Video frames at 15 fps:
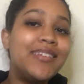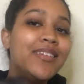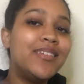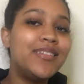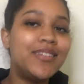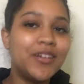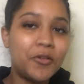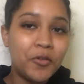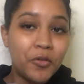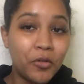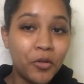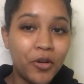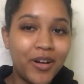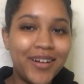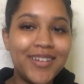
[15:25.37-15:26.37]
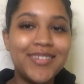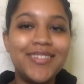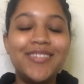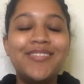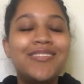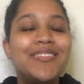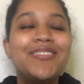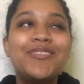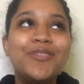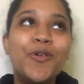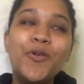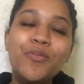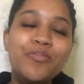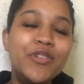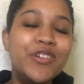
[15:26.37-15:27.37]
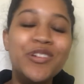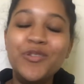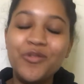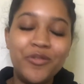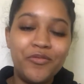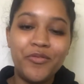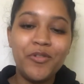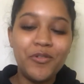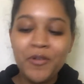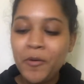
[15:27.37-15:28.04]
decor because it's just so beautiful.